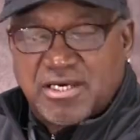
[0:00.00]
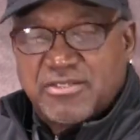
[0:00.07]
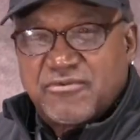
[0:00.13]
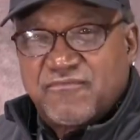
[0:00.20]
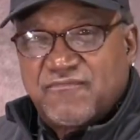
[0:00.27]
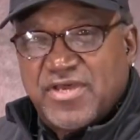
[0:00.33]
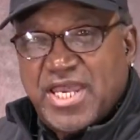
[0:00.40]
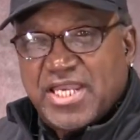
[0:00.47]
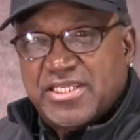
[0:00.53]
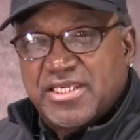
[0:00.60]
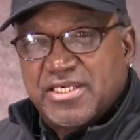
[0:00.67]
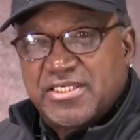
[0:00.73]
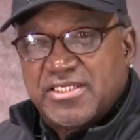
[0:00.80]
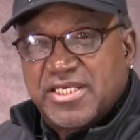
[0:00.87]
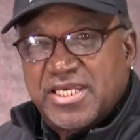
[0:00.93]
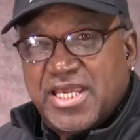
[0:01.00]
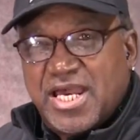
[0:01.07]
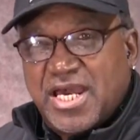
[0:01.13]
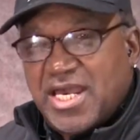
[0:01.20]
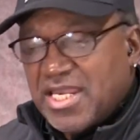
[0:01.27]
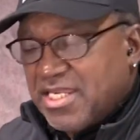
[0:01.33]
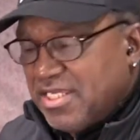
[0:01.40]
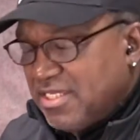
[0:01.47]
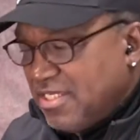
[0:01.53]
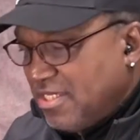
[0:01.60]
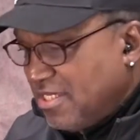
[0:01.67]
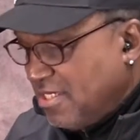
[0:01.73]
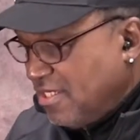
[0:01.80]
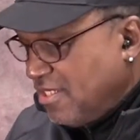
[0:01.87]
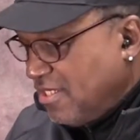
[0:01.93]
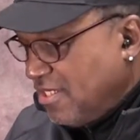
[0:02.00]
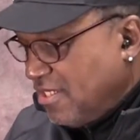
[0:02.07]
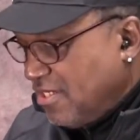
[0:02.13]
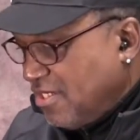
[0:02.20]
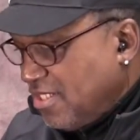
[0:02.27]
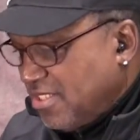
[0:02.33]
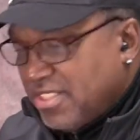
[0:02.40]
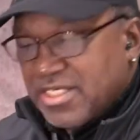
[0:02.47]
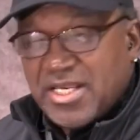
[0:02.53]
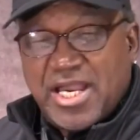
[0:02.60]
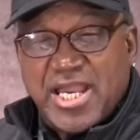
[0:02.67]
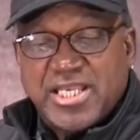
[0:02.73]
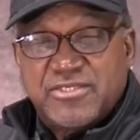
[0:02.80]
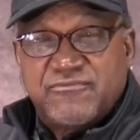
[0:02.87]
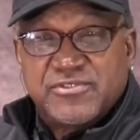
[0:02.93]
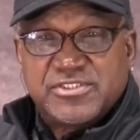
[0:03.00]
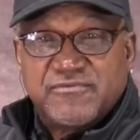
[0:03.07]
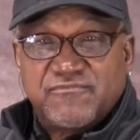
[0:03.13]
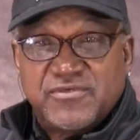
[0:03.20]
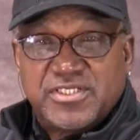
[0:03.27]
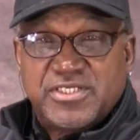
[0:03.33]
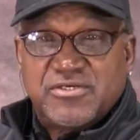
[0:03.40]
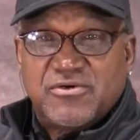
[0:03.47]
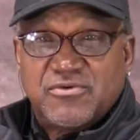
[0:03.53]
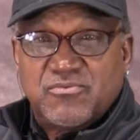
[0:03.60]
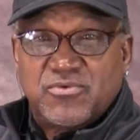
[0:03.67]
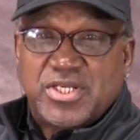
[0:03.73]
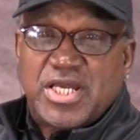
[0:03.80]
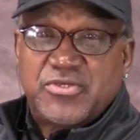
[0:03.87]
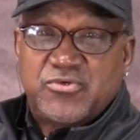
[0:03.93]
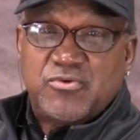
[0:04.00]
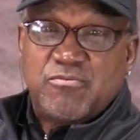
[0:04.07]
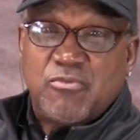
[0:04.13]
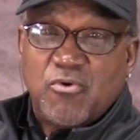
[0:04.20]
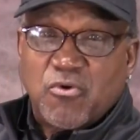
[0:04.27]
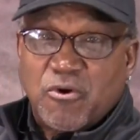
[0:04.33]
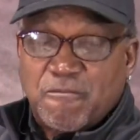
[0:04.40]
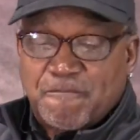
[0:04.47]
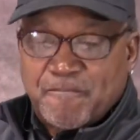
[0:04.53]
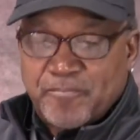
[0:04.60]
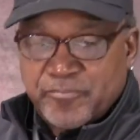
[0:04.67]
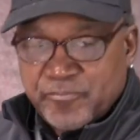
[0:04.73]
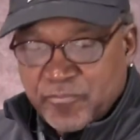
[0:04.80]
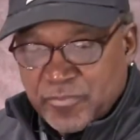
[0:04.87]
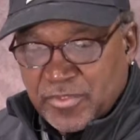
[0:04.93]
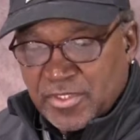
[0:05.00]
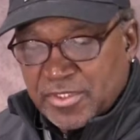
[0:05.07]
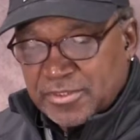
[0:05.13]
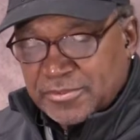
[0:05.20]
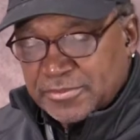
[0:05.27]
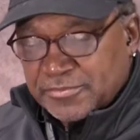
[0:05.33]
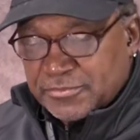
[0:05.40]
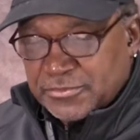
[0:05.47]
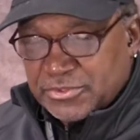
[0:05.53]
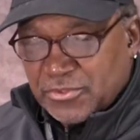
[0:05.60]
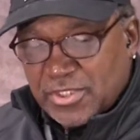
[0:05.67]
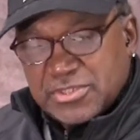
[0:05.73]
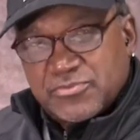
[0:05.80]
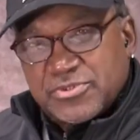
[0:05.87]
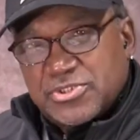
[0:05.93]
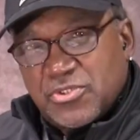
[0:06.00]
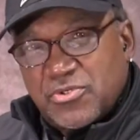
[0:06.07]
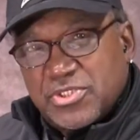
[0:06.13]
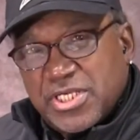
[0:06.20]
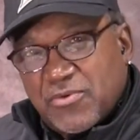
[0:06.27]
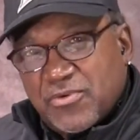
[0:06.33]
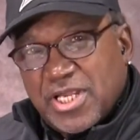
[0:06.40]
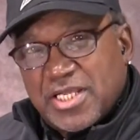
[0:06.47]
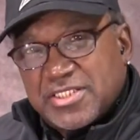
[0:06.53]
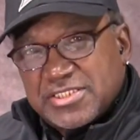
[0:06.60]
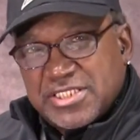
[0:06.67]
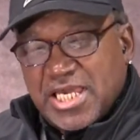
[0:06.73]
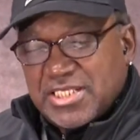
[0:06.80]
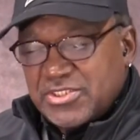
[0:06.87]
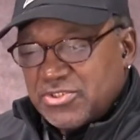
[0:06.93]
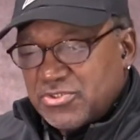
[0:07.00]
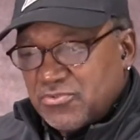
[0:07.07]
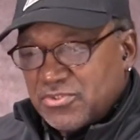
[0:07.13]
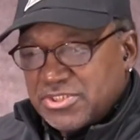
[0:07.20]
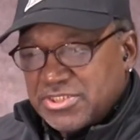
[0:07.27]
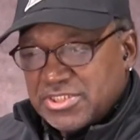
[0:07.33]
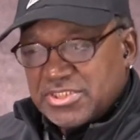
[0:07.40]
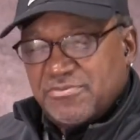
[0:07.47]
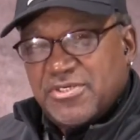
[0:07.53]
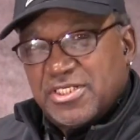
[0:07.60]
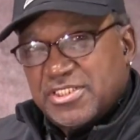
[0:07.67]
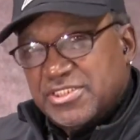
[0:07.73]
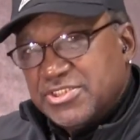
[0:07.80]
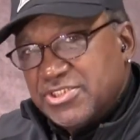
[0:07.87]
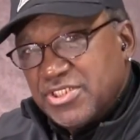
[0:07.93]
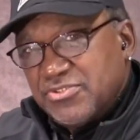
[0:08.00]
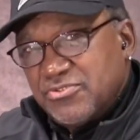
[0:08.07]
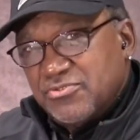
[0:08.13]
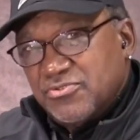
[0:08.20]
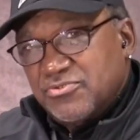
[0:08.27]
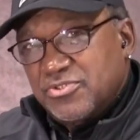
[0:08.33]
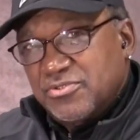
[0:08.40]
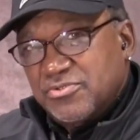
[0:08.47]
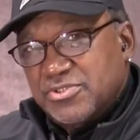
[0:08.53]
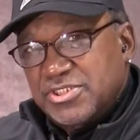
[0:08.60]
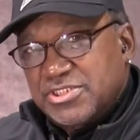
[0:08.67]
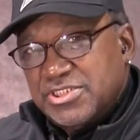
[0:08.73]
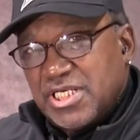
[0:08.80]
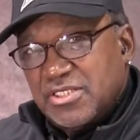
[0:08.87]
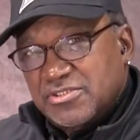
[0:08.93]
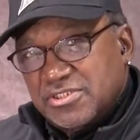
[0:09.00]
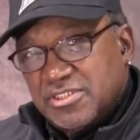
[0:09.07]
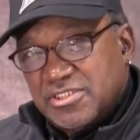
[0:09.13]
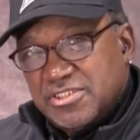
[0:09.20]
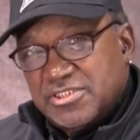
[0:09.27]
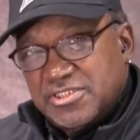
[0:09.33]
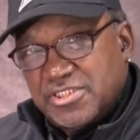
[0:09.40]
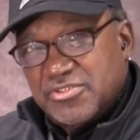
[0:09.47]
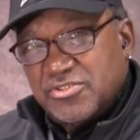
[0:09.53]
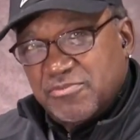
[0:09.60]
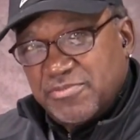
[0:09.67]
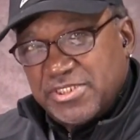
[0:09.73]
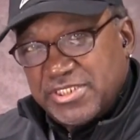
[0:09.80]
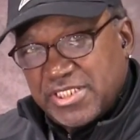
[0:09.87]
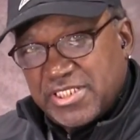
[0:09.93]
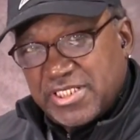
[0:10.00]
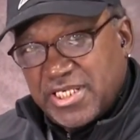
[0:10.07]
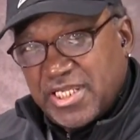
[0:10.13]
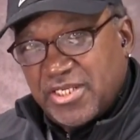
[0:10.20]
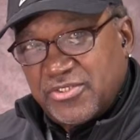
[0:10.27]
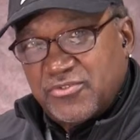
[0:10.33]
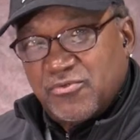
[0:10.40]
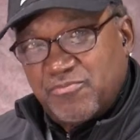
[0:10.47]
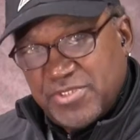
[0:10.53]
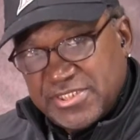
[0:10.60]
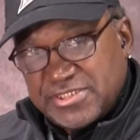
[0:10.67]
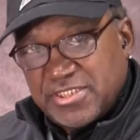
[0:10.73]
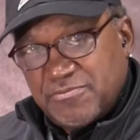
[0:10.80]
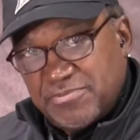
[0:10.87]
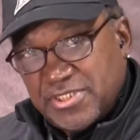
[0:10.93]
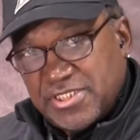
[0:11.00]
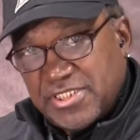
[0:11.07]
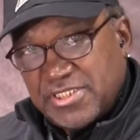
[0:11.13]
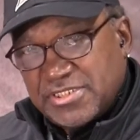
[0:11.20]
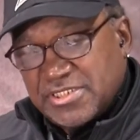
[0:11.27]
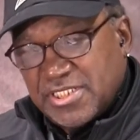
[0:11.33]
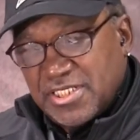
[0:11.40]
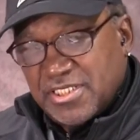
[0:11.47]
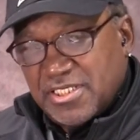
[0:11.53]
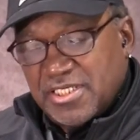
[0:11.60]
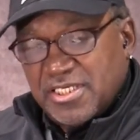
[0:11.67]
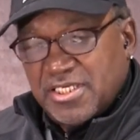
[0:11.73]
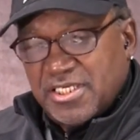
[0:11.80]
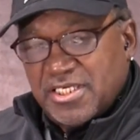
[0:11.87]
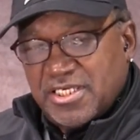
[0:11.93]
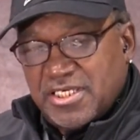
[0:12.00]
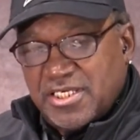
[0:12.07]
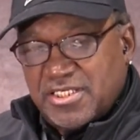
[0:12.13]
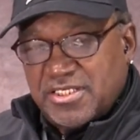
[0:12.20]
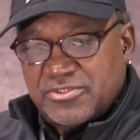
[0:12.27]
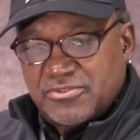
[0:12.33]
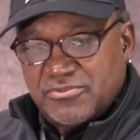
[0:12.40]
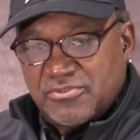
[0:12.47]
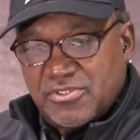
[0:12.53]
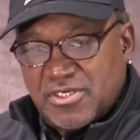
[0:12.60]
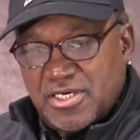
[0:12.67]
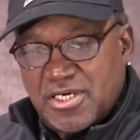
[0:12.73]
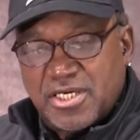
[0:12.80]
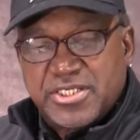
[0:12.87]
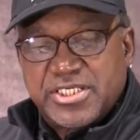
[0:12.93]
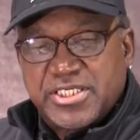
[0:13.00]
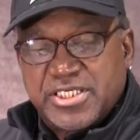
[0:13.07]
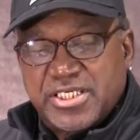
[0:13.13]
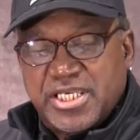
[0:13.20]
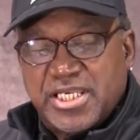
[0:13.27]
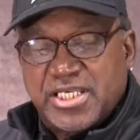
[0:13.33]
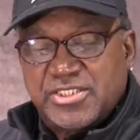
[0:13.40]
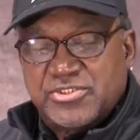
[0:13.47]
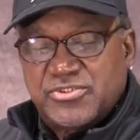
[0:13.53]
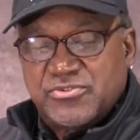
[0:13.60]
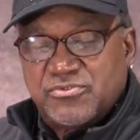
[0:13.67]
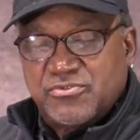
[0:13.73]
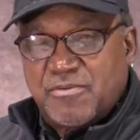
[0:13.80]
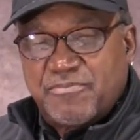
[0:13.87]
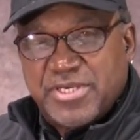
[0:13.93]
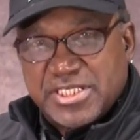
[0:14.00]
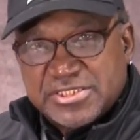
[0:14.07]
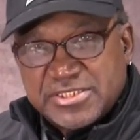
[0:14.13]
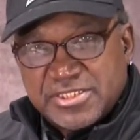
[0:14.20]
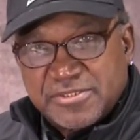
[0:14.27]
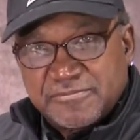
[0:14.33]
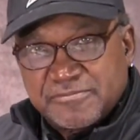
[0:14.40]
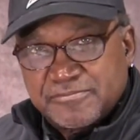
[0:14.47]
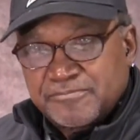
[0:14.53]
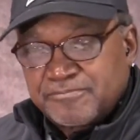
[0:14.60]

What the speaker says: the fact that I did an ice fishing video and would I do more. So as a result of that, what I decided to do is this. This channel is going to continue to be dedicated to PCPs and to hunting and to pesting.